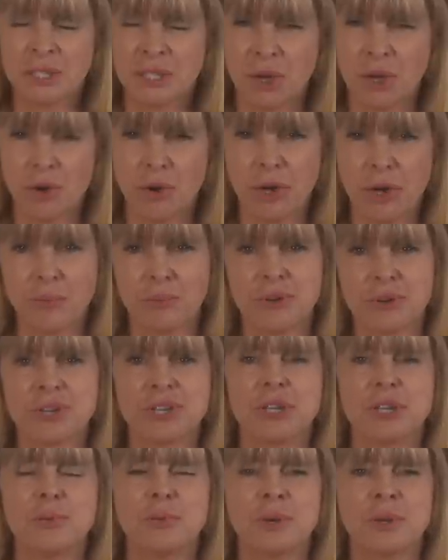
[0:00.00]
told him what
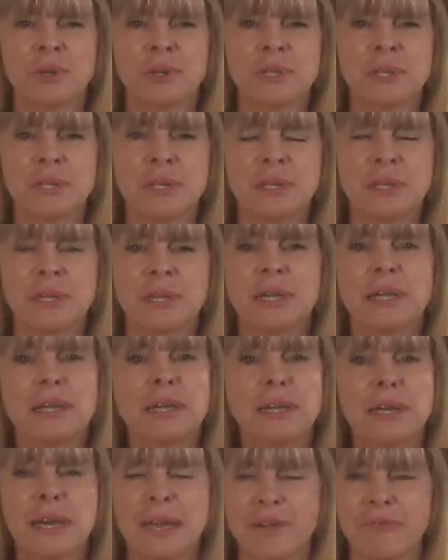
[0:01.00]
she wanted. He
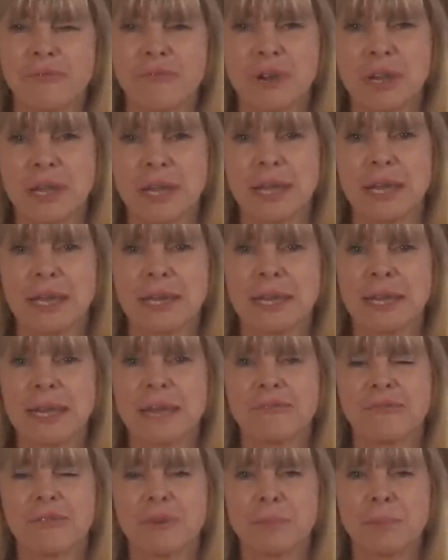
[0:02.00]
never again
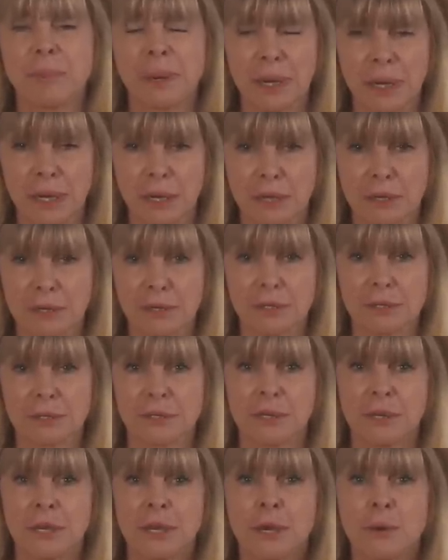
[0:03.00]
gave her a
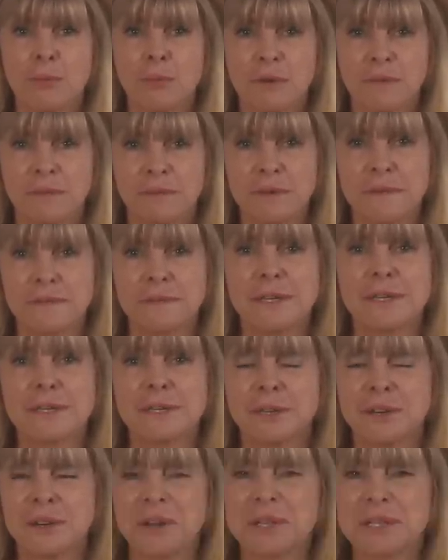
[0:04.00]
plant with
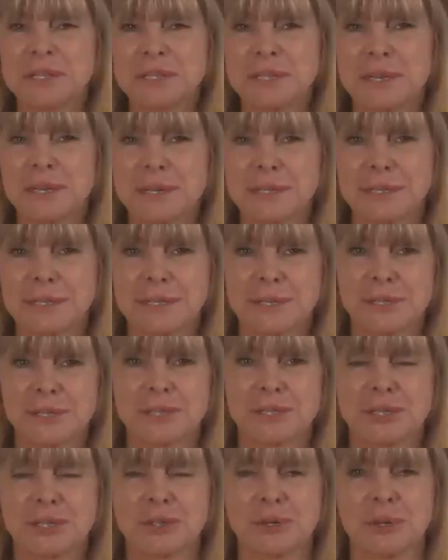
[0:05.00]
$50 tucked into
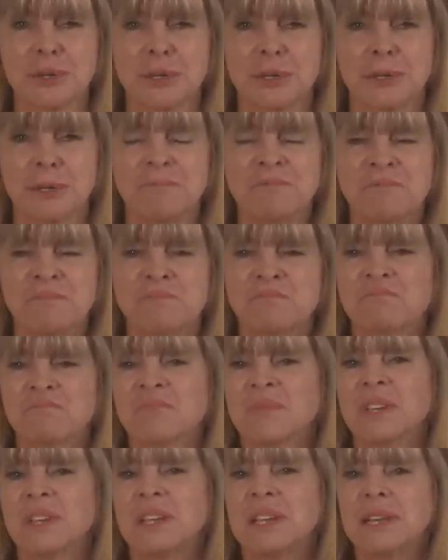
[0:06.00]
the soil.
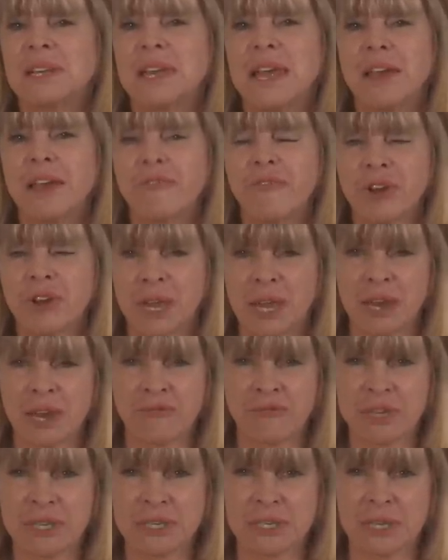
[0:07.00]
He never
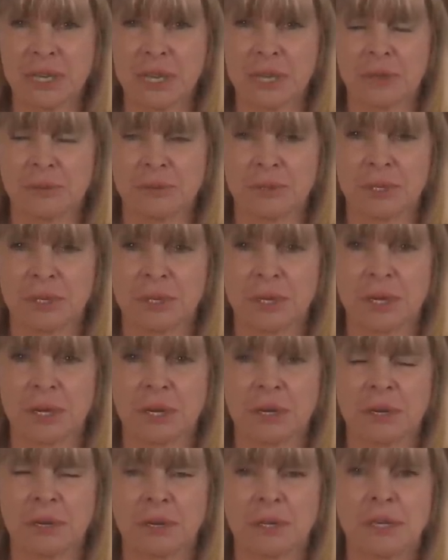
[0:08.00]
again recycled the
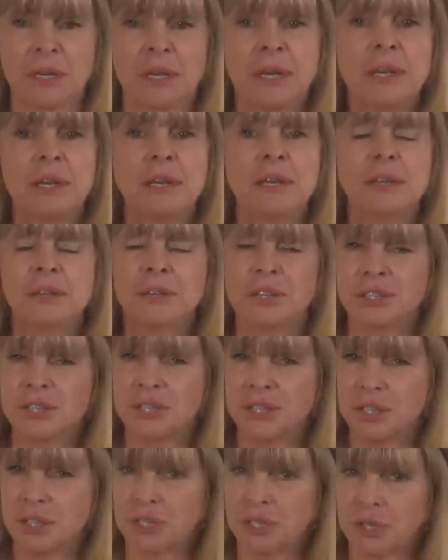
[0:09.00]
card because
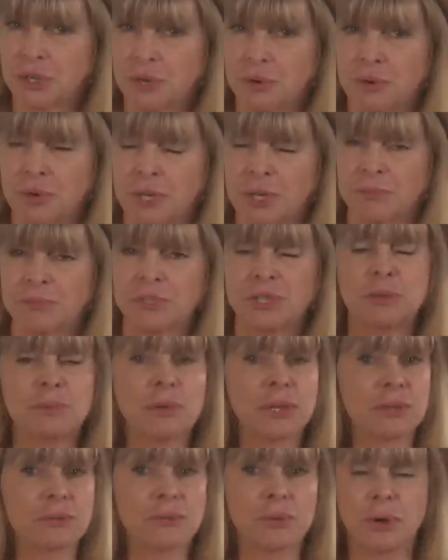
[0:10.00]
she told him. She
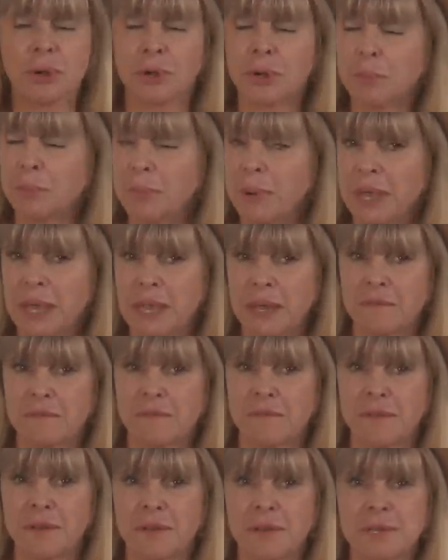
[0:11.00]
went through a lot of pain
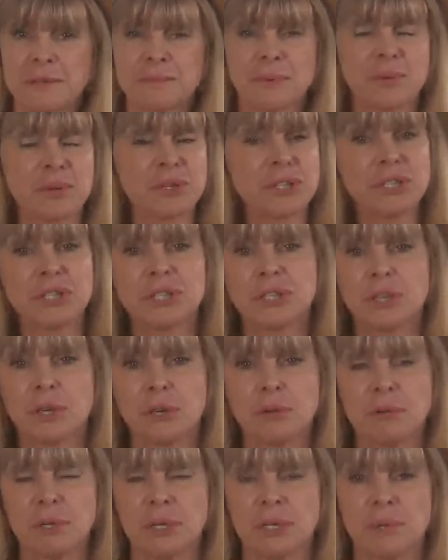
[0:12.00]
first, but when she
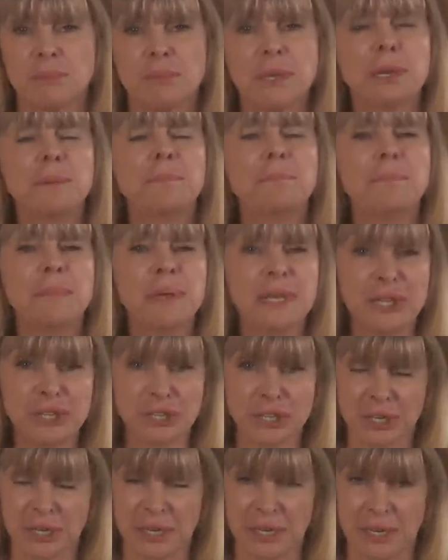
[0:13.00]
told him, he
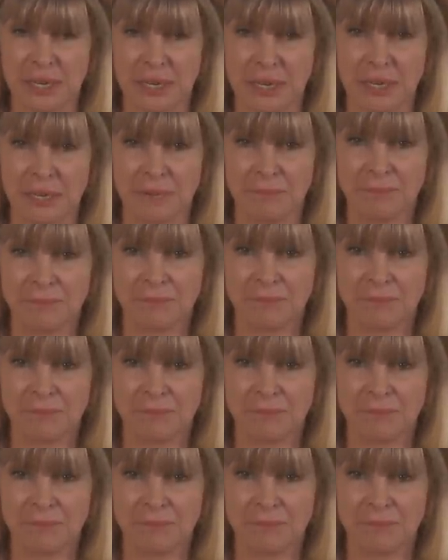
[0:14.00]
immediately